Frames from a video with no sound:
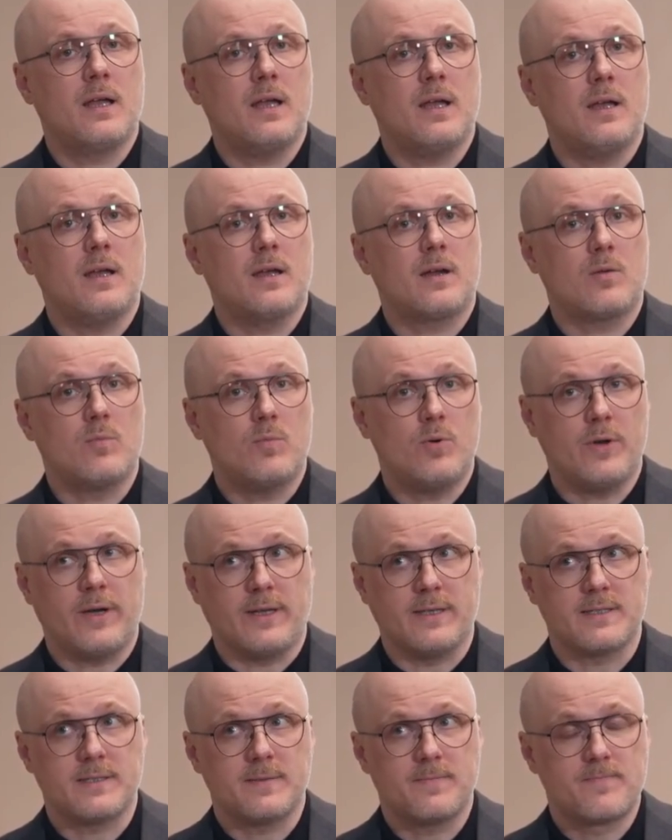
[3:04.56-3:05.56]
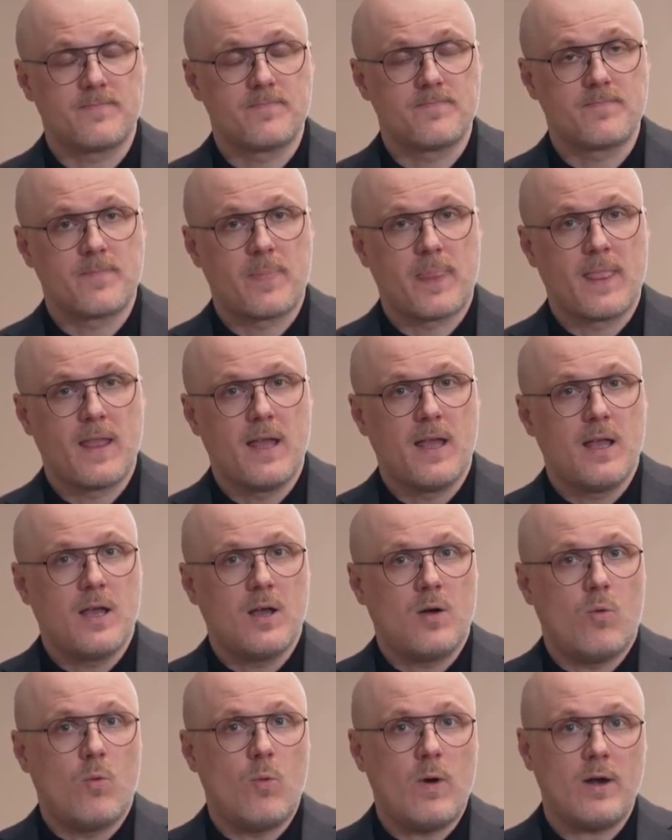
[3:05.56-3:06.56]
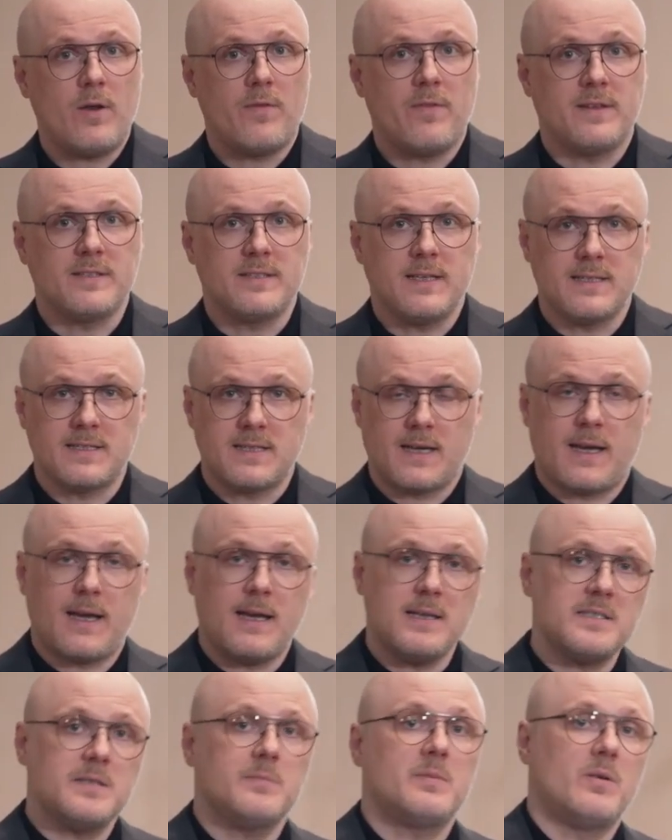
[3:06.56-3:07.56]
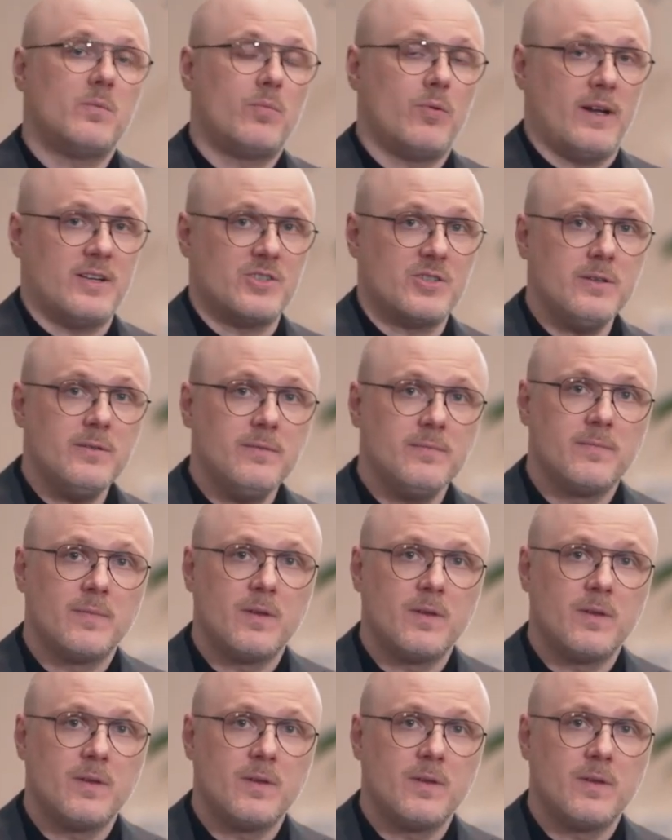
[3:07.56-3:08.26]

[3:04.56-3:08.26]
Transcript: components. One of this is a customer impression